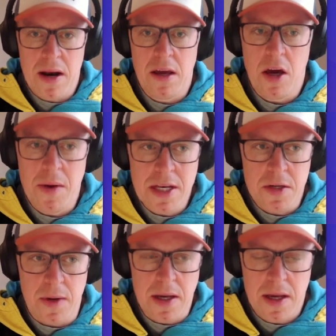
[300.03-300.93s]
when I go
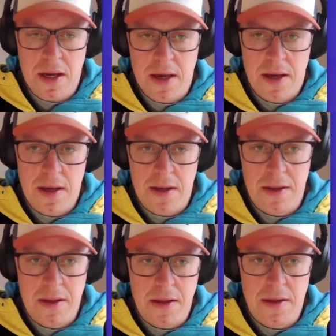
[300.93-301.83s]
into it,
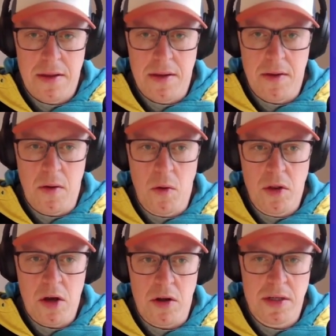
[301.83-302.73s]

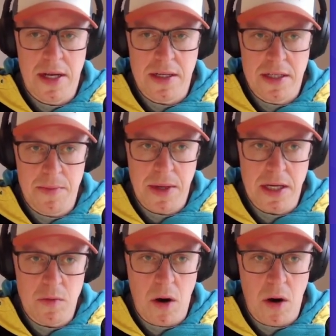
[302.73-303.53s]
all the content disappears.